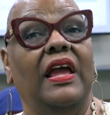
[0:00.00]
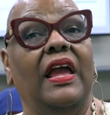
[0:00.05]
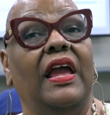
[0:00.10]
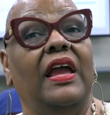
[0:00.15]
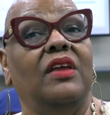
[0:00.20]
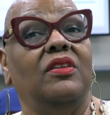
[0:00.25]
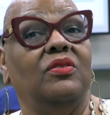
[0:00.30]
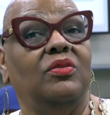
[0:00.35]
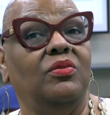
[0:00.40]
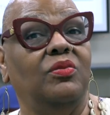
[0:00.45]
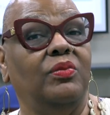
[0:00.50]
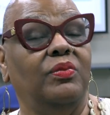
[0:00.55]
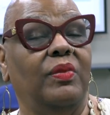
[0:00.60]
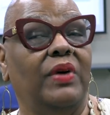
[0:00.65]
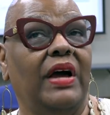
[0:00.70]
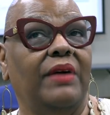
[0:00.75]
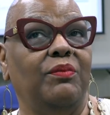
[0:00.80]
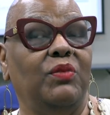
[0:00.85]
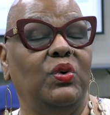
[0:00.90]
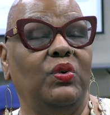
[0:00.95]
And
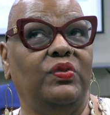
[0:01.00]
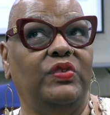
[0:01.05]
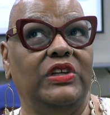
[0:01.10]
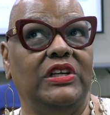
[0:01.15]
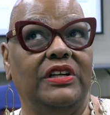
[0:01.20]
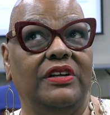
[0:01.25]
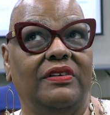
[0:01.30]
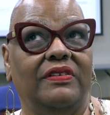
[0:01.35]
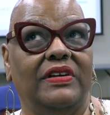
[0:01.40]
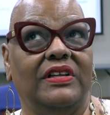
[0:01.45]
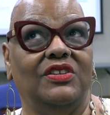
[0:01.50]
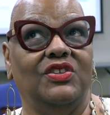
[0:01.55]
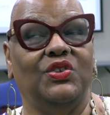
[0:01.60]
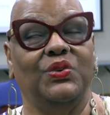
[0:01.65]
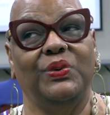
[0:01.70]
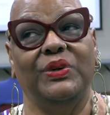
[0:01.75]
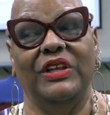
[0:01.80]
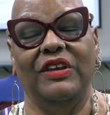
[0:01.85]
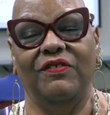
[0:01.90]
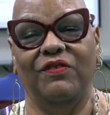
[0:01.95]
I moved here in
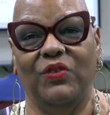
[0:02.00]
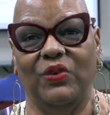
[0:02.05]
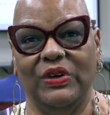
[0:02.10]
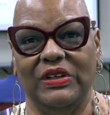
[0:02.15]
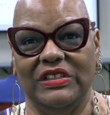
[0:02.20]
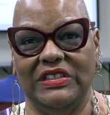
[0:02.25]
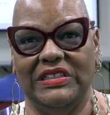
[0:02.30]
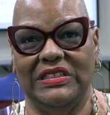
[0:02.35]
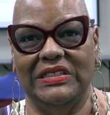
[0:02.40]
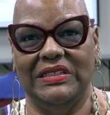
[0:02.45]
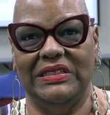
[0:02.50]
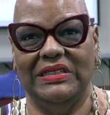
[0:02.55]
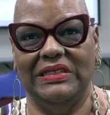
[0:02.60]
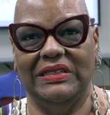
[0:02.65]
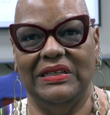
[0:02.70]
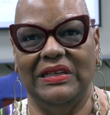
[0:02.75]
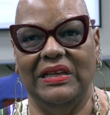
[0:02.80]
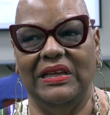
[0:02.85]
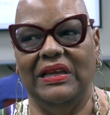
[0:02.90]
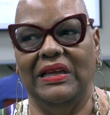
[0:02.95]
2014
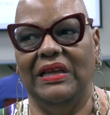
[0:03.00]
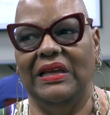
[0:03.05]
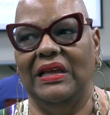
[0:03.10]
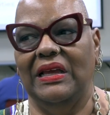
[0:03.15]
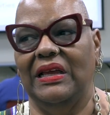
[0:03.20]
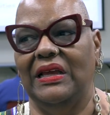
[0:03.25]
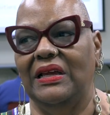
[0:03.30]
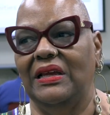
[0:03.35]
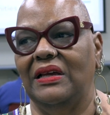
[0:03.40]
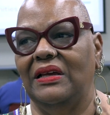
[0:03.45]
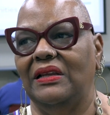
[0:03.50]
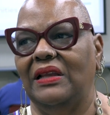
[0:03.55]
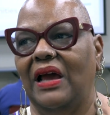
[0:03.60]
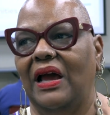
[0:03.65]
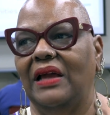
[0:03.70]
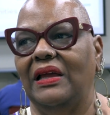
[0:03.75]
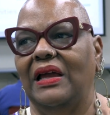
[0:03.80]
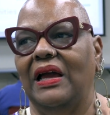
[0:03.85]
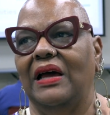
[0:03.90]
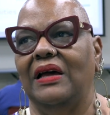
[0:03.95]
and
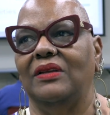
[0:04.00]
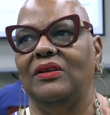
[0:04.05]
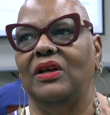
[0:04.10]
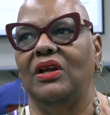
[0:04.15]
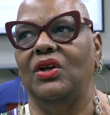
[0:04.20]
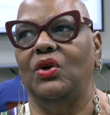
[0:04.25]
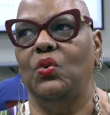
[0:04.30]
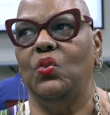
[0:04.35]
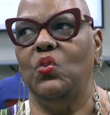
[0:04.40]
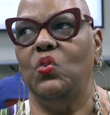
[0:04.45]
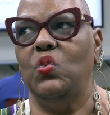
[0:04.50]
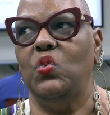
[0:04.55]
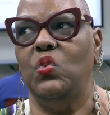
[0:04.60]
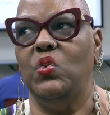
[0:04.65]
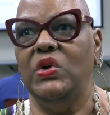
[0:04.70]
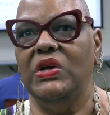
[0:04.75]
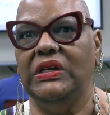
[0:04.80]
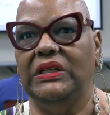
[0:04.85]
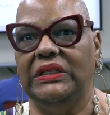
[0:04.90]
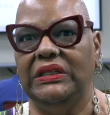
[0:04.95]
I got
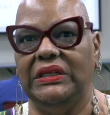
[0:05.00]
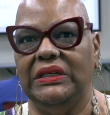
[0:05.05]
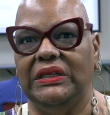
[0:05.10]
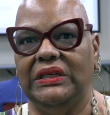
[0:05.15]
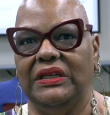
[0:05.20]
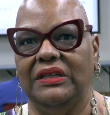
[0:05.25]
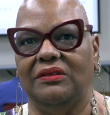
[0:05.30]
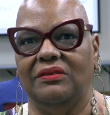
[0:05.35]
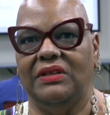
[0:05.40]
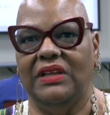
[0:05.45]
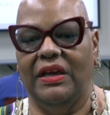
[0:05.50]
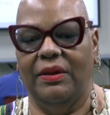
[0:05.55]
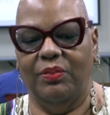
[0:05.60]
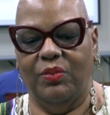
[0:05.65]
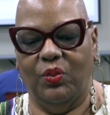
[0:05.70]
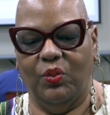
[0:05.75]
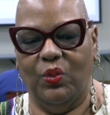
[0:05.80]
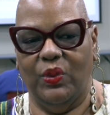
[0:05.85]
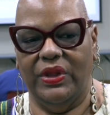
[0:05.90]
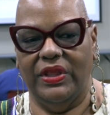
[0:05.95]
really in
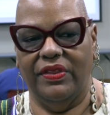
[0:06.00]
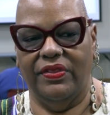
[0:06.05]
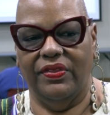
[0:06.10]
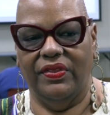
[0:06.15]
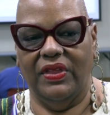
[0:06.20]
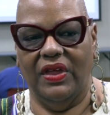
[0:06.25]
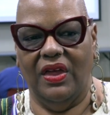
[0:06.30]
depth with